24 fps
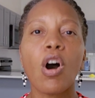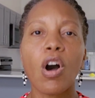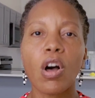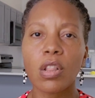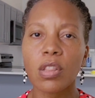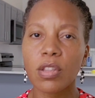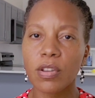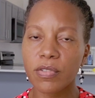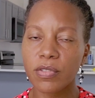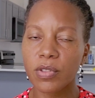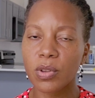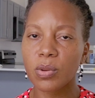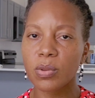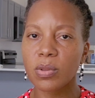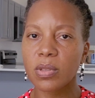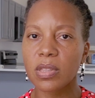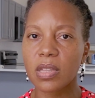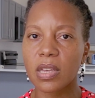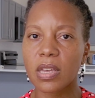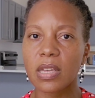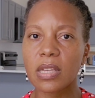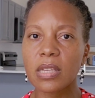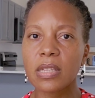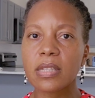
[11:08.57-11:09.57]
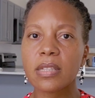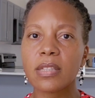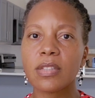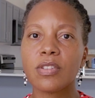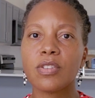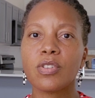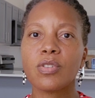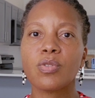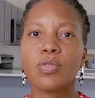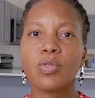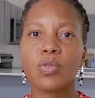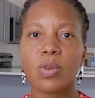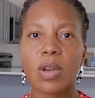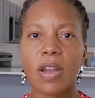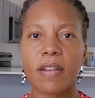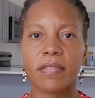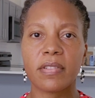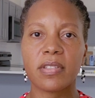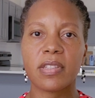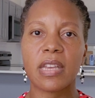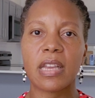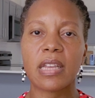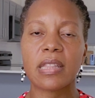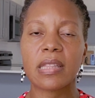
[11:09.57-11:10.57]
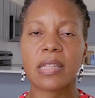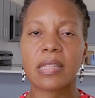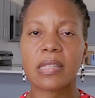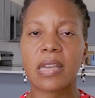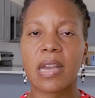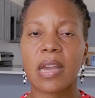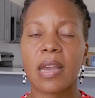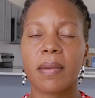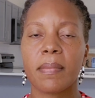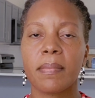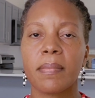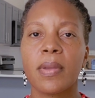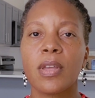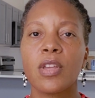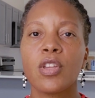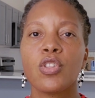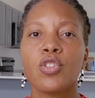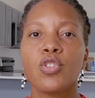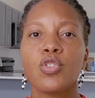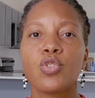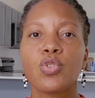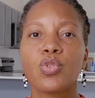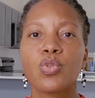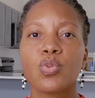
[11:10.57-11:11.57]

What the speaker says: All of those things, you do have to take the time